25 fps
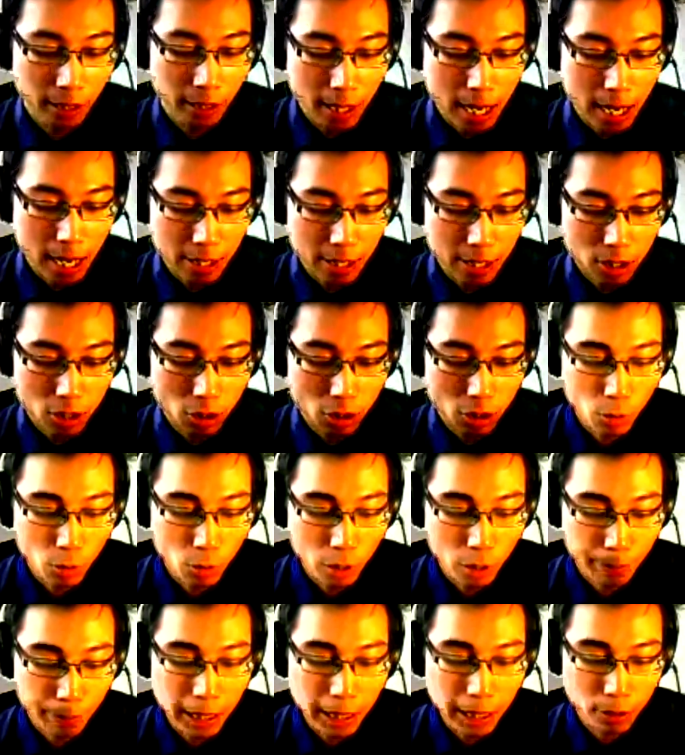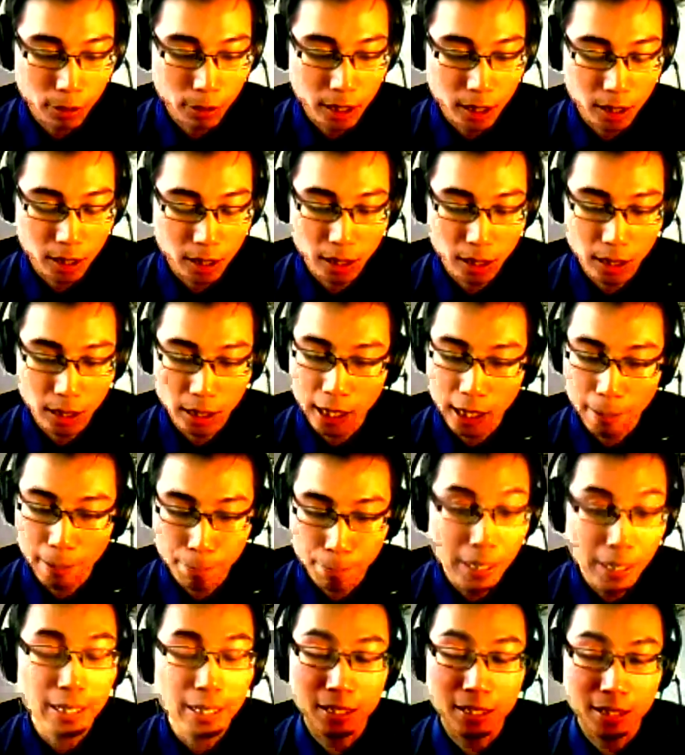Uh, so with Pinterest uh,
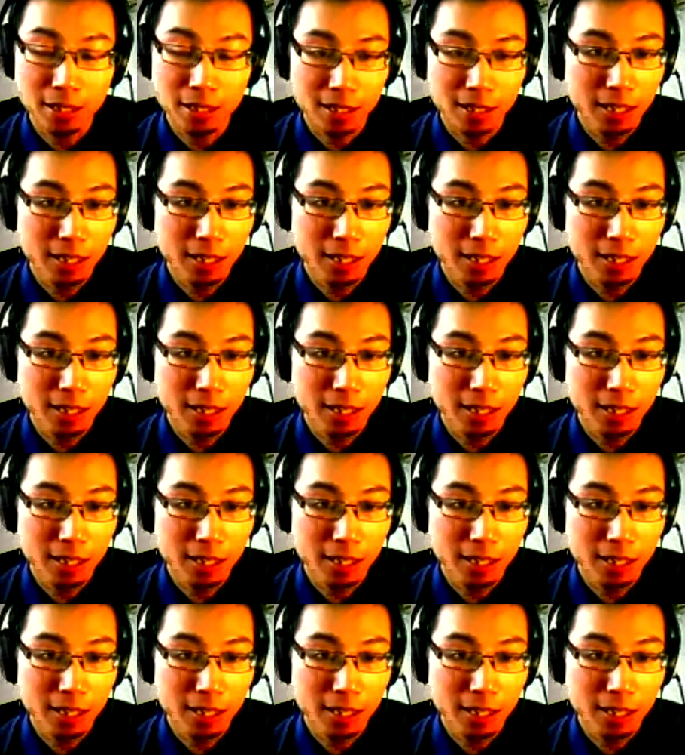pins,